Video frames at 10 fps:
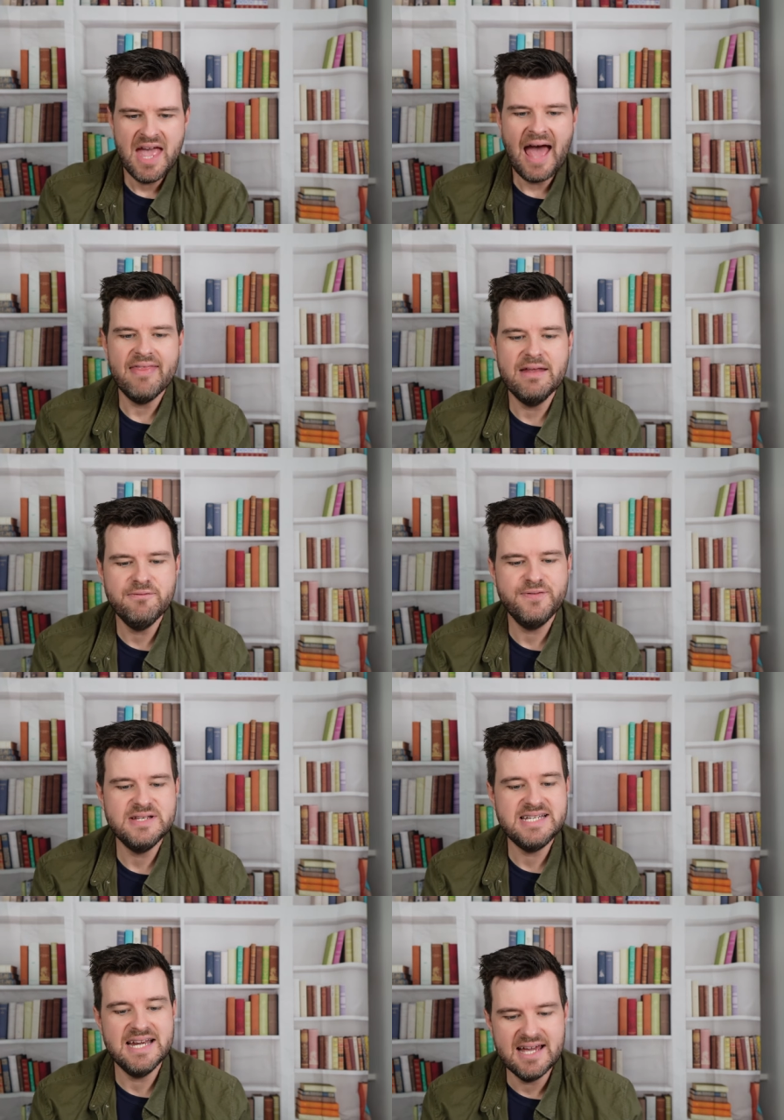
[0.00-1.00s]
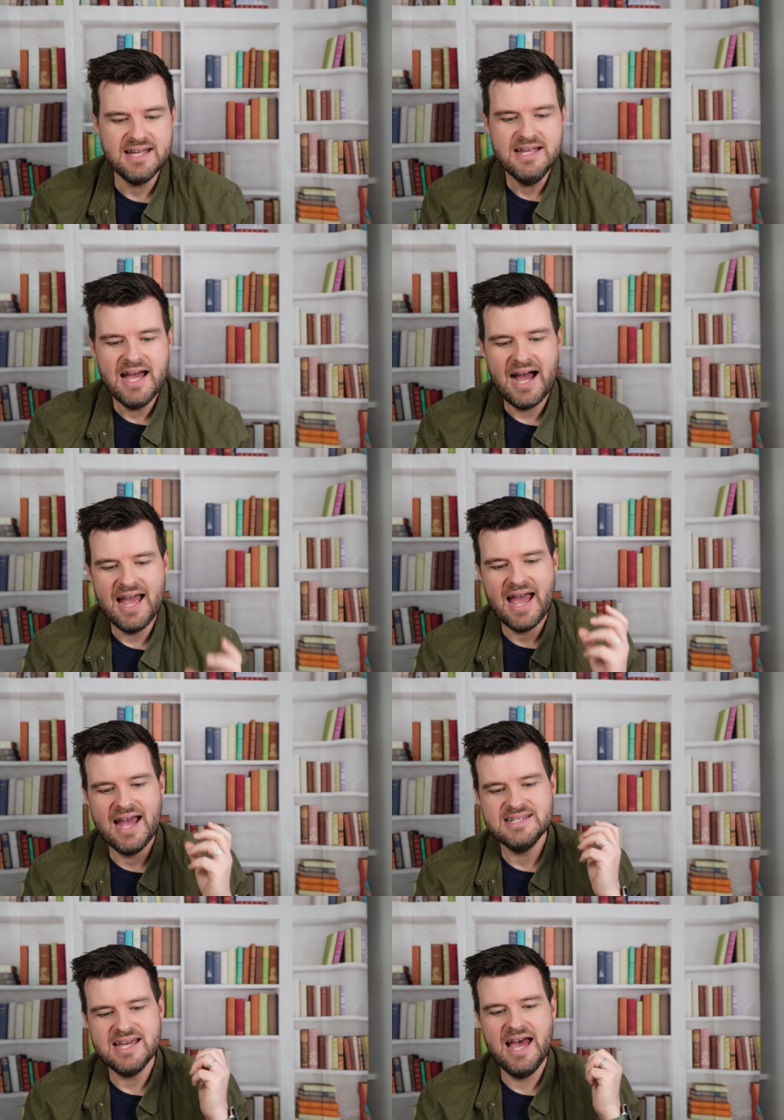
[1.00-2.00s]
And then for dinner, I
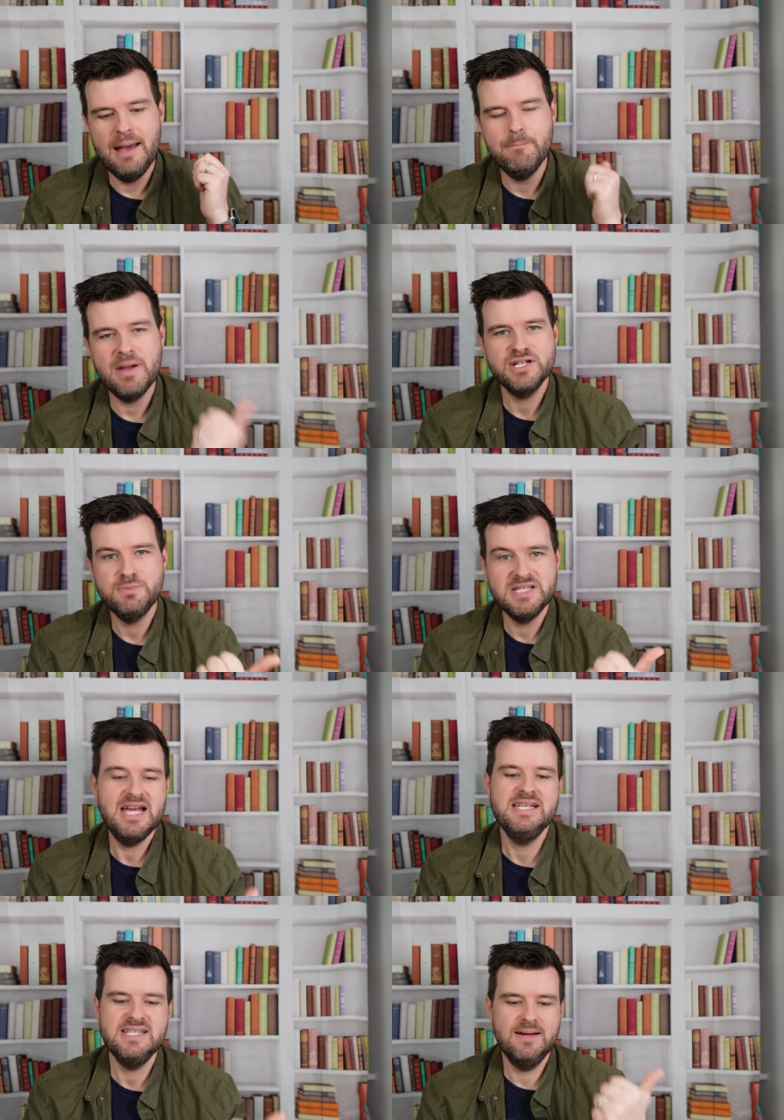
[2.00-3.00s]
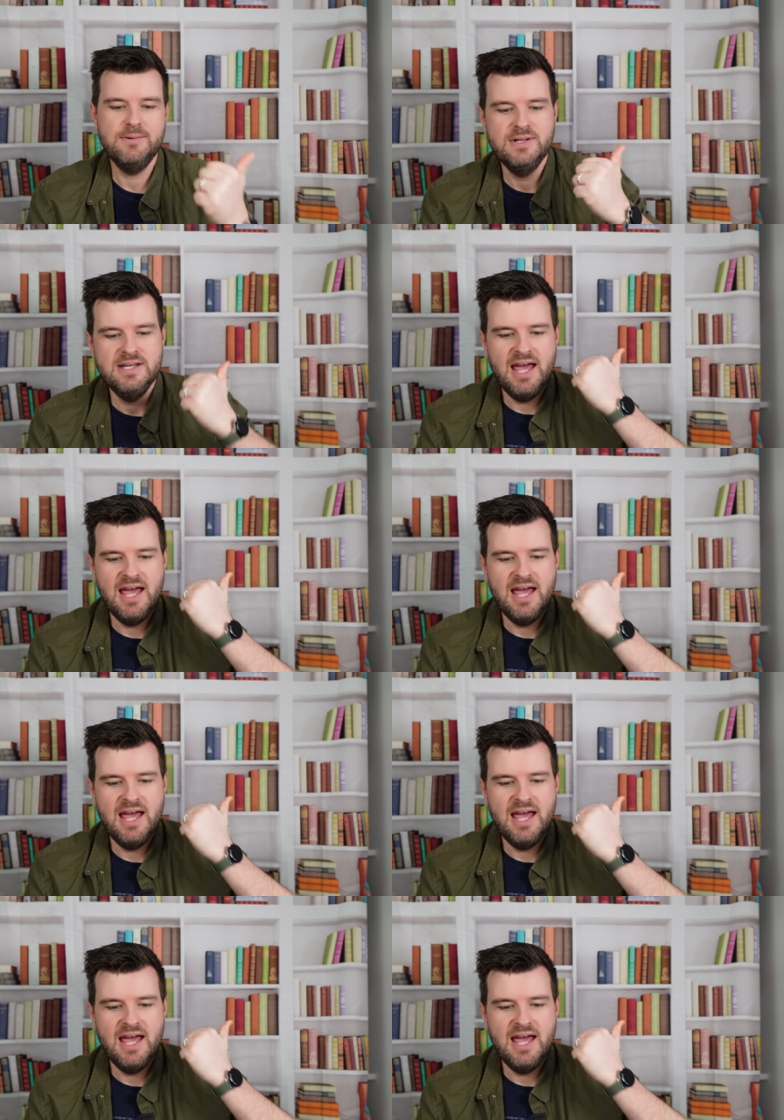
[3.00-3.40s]
had mashed potato,